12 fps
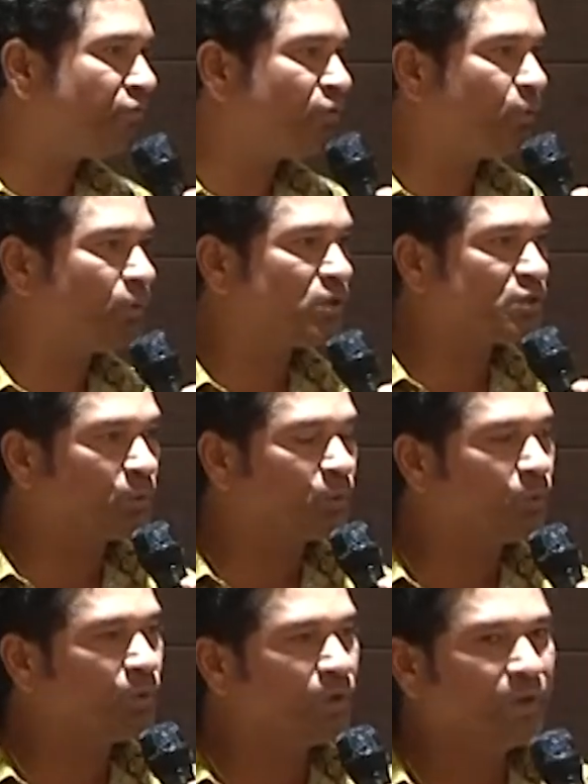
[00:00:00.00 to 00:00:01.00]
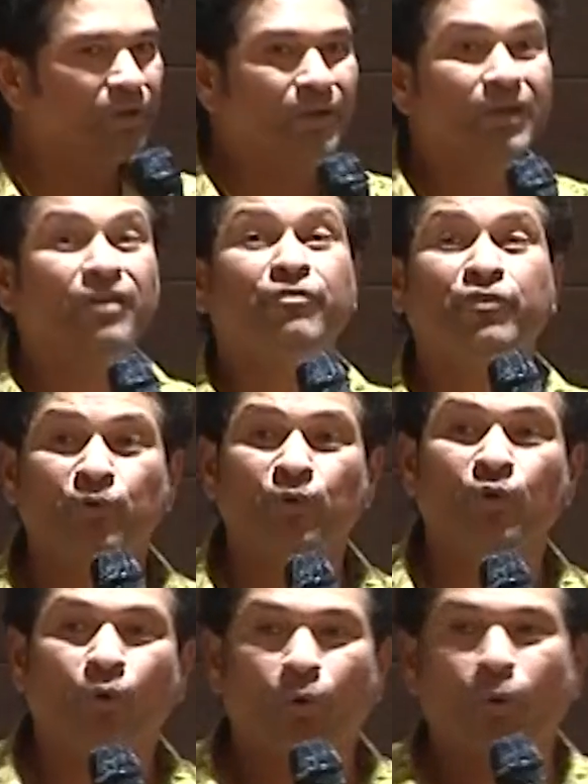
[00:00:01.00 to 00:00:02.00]
view also, if you
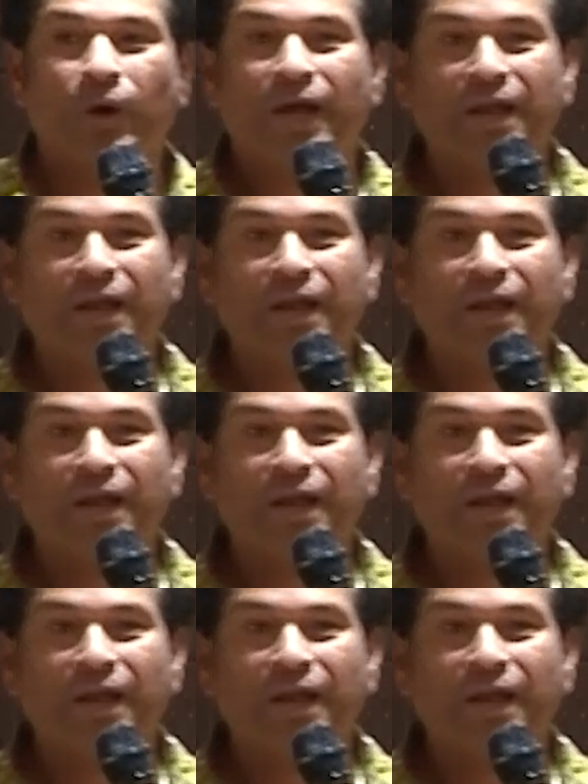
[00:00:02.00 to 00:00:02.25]
know